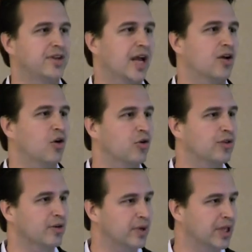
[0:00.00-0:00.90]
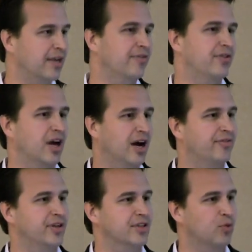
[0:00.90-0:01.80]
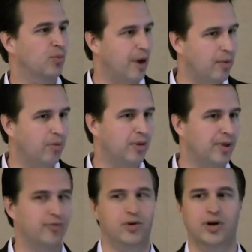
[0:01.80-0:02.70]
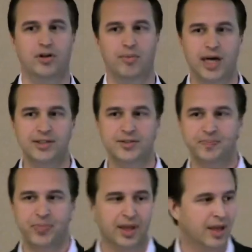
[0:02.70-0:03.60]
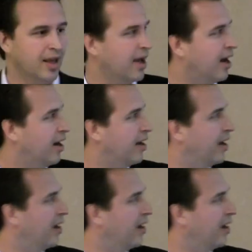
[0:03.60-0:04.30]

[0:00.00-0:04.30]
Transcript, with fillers: get cold and we leave the office, we'll probably be thrown under the bus. Uh,